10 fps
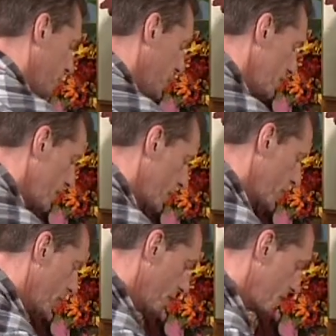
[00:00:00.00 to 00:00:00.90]
put these on a
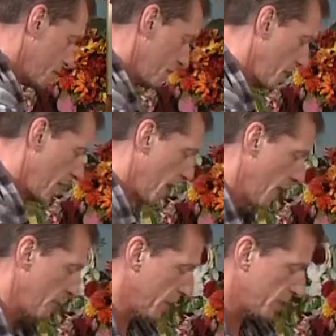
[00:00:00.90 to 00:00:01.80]
cookie sheet
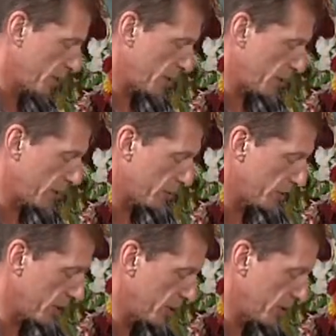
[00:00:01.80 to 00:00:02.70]
and make sure that your cookie